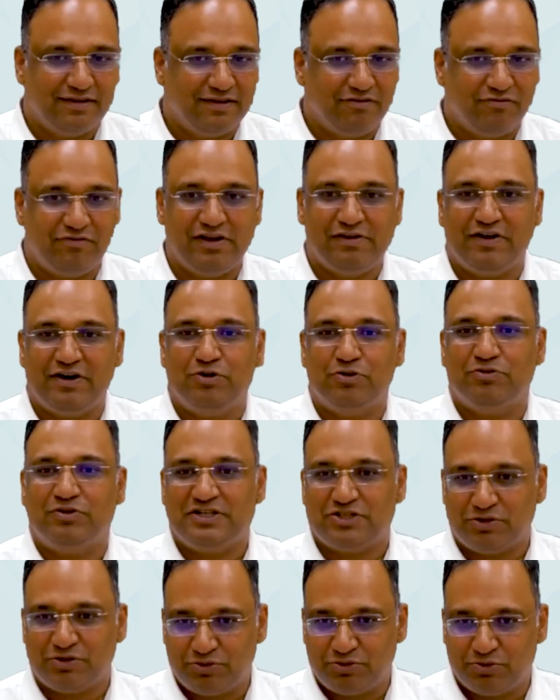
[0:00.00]
feel free to
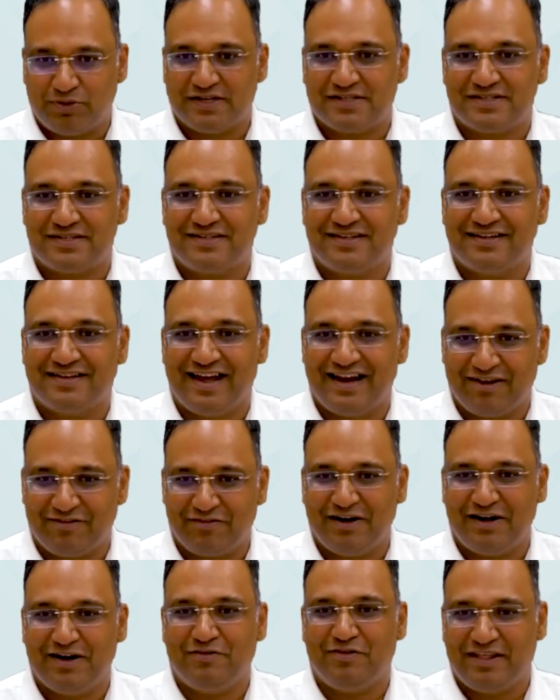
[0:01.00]
reach out to us and
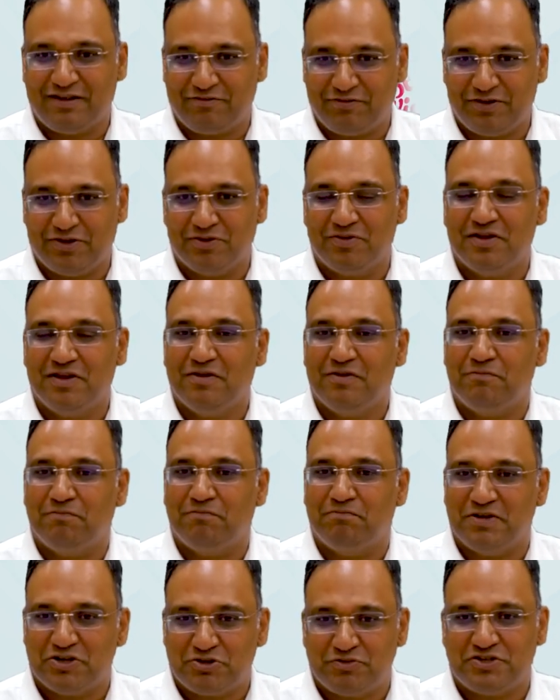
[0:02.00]
definitely we are there for you
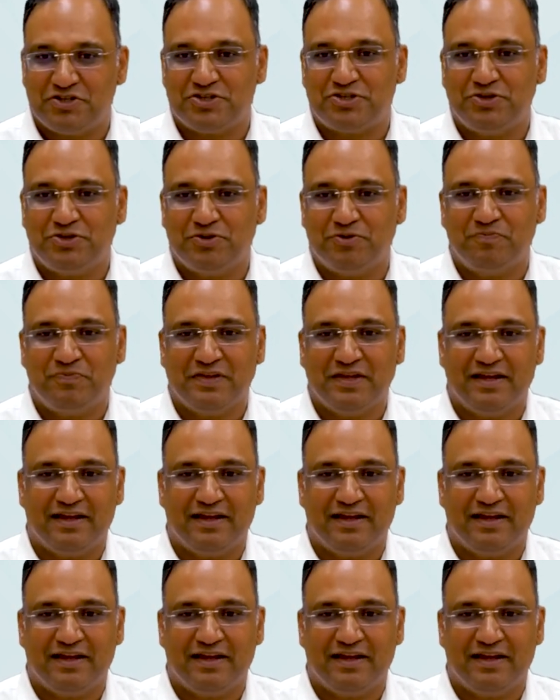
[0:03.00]
best wishes to you